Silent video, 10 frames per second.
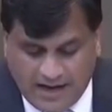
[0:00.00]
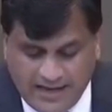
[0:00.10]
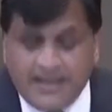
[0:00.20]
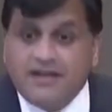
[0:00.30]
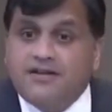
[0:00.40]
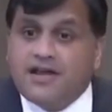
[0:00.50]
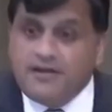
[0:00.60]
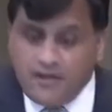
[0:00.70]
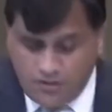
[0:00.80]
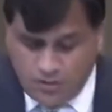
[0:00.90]
I
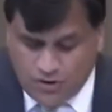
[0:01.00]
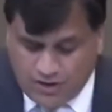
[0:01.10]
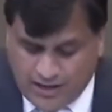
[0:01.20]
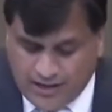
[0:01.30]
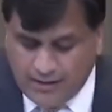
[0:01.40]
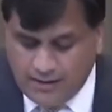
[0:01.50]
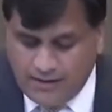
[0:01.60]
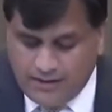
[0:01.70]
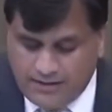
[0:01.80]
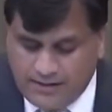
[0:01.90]
intended to
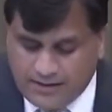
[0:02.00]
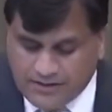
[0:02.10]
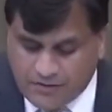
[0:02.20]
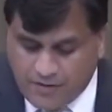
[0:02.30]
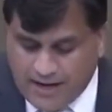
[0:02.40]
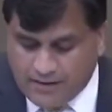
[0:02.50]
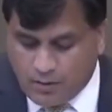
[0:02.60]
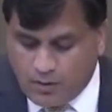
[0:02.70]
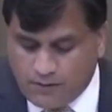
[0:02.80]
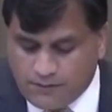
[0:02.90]
share the
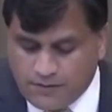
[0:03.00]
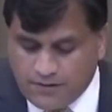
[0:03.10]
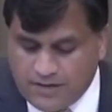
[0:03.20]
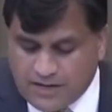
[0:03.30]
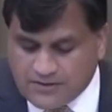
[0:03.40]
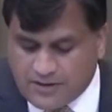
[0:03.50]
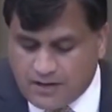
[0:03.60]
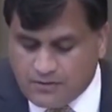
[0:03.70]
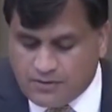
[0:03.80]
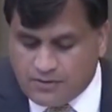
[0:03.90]
extract of
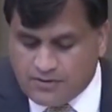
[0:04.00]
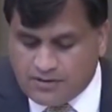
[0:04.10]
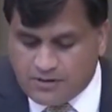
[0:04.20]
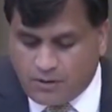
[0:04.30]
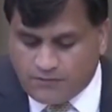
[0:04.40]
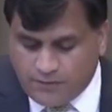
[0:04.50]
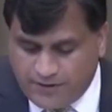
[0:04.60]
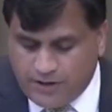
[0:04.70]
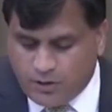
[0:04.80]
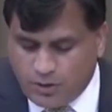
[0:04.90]
the
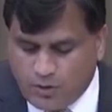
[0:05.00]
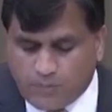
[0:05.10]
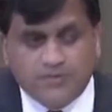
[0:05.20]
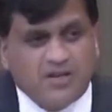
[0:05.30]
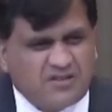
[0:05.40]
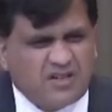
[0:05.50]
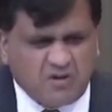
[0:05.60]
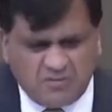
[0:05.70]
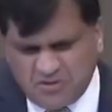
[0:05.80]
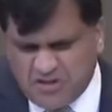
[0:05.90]
video, just
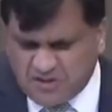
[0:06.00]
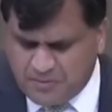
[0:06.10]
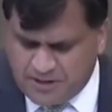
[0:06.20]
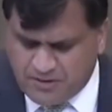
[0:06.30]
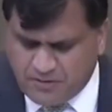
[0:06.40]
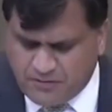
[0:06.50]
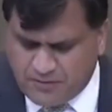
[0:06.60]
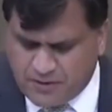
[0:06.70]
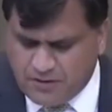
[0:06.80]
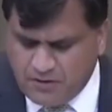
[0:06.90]
around 6 minutes of
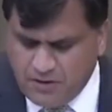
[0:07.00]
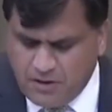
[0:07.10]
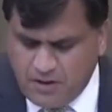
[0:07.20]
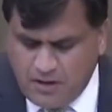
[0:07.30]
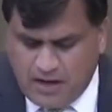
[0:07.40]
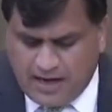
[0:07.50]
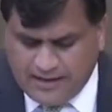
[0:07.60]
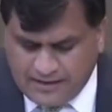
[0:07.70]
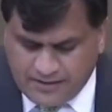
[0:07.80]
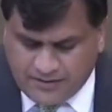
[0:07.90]
the video.
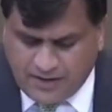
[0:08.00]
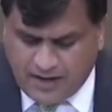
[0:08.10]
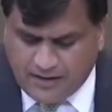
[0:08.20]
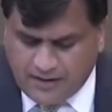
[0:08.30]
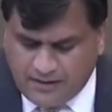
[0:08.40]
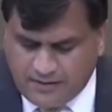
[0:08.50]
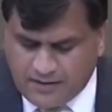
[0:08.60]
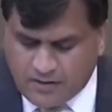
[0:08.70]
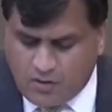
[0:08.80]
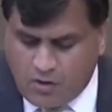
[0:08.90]
I understand
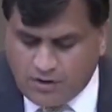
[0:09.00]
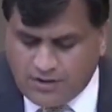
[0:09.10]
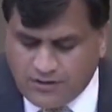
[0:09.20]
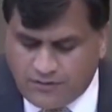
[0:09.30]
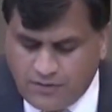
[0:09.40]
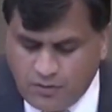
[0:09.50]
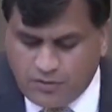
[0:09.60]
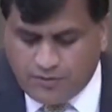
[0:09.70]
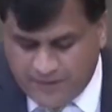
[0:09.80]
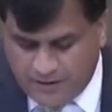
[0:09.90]
that the court has
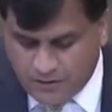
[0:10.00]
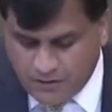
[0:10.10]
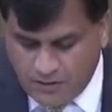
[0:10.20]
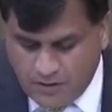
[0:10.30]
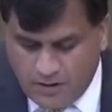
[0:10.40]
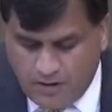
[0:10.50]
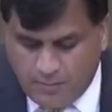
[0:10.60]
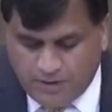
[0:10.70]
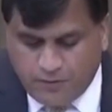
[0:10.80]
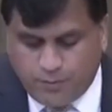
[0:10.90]
viewed the video,
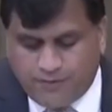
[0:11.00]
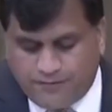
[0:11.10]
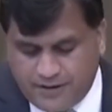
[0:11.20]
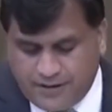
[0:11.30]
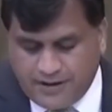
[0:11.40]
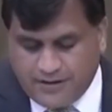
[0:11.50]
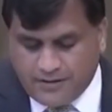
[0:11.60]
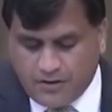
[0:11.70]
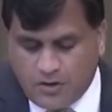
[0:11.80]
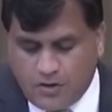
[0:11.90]
but would prefer
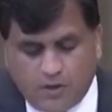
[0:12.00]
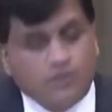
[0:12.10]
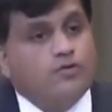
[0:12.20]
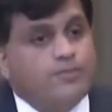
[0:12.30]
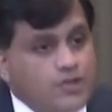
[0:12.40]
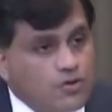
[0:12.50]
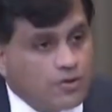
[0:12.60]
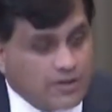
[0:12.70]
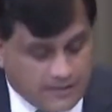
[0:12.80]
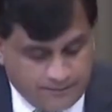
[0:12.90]
it not to be
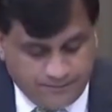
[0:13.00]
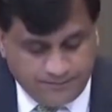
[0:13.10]
shown here.